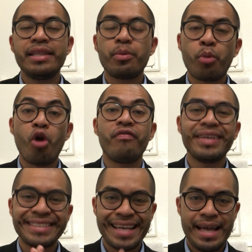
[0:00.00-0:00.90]
the
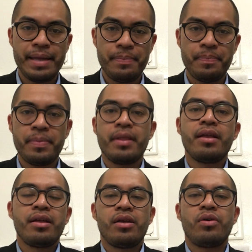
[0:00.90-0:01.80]
perfect time,
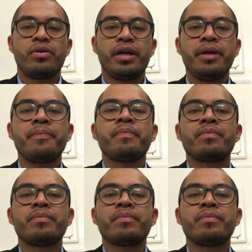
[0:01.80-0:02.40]
okay?